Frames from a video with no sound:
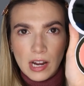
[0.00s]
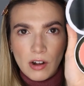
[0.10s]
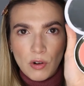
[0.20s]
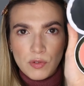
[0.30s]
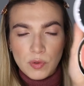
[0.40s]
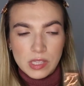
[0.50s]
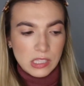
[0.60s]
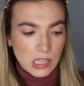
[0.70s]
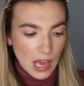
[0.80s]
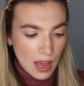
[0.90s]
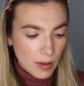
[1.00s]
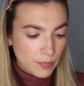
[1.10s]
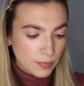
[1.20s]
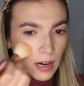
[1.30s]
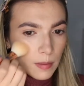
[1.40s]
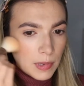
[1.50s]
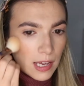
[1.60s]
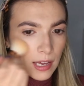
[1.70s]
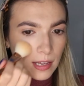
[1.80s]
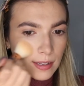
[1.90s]
I don't know if you can see that. And I'm
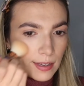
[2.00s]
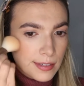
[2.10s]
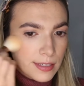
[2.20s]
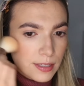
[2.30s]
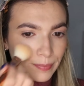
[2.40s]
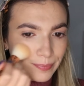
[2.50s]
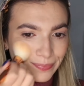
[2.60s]
gonna hit this